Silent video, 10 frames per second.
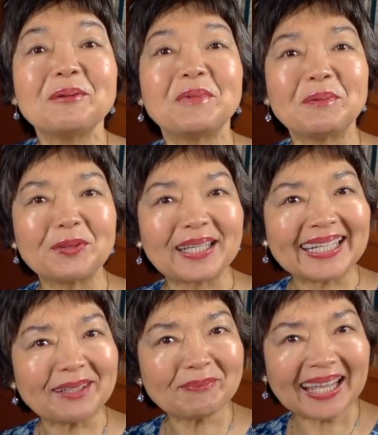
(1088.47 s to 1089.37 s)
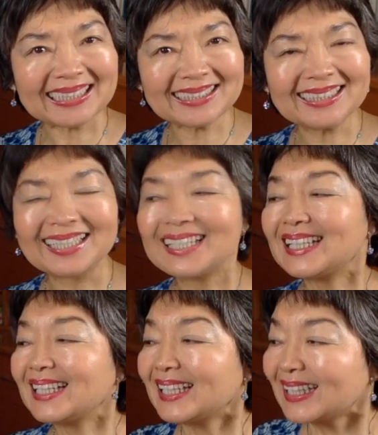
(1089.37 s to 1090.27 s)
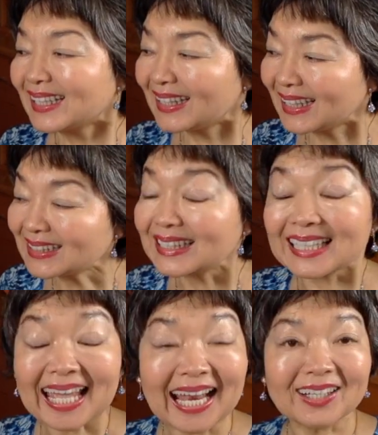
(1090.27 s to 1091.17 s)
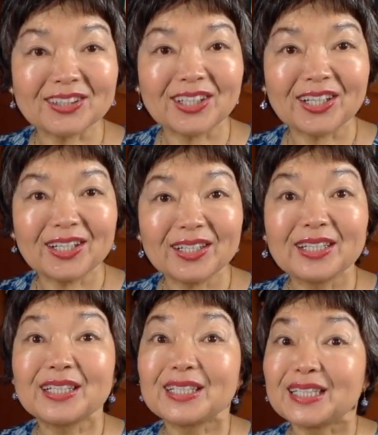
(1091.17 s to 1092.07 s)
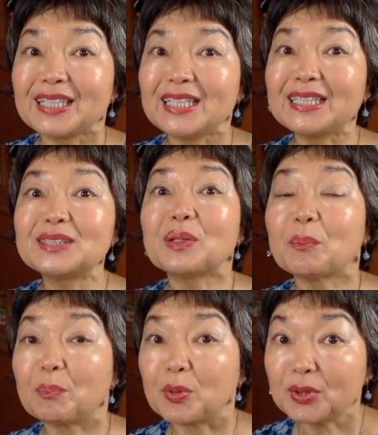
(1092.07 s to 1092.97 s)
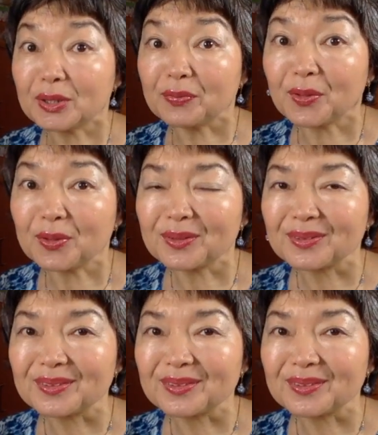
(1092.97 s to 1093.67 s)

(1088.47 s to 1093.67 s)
maybe you can imagine this character is beautiful,